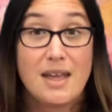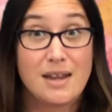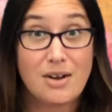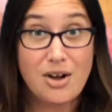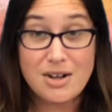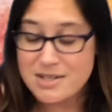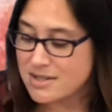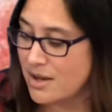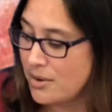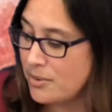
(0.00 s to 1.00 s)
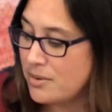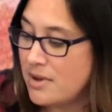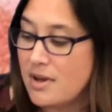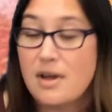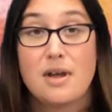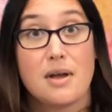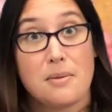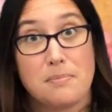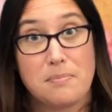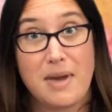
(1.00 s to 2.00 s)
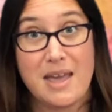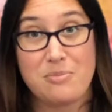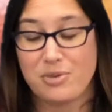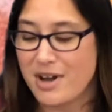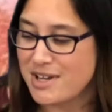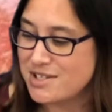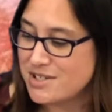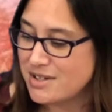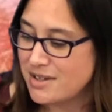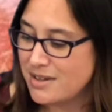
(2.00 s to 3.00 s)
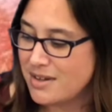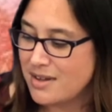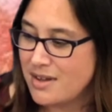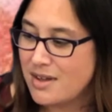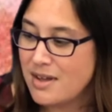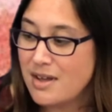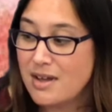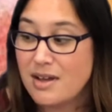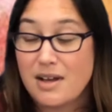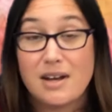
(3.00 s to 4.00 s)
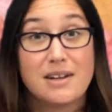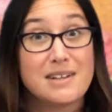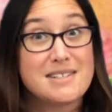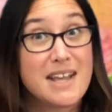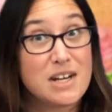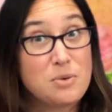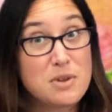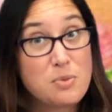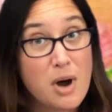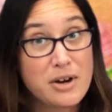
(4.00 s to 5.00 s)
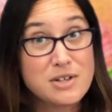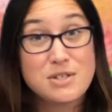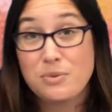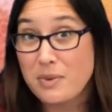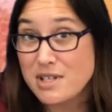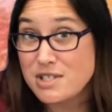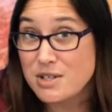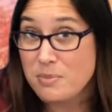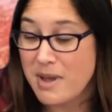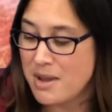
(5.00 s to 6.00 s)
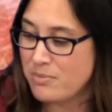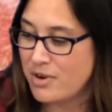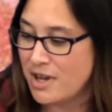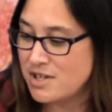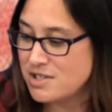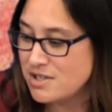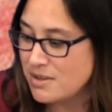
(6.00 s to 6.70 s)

And also, paintbrush, a container with water to rinse your paintbrush,